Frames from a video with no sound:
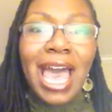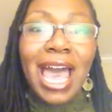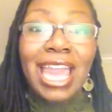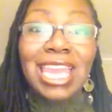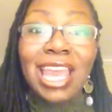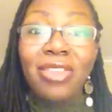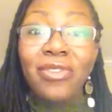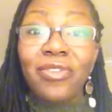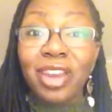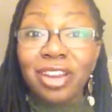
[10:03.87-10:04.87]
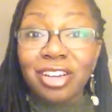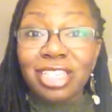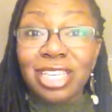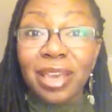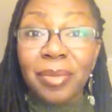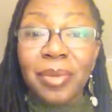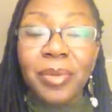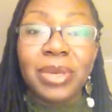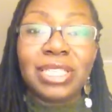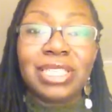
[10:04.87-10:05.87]
Another vinegar tip
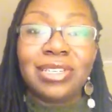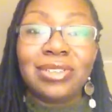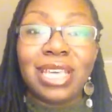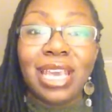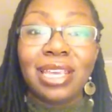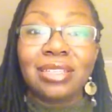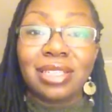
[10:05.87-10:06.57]
was to take